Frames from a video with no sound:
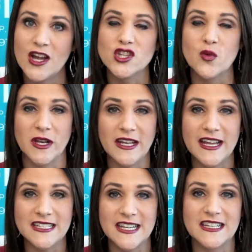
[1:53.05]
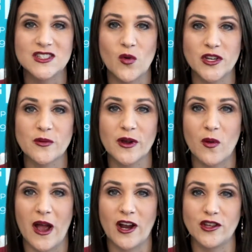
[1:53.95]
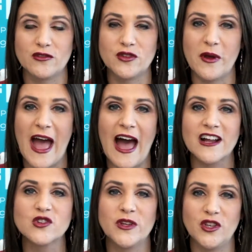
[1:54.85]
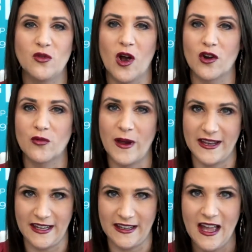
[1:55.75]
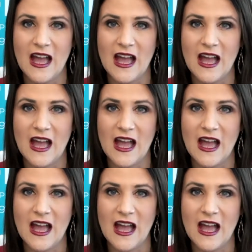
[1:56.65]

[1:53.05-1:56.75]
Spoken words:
2019 is going to require you to act when you are ready,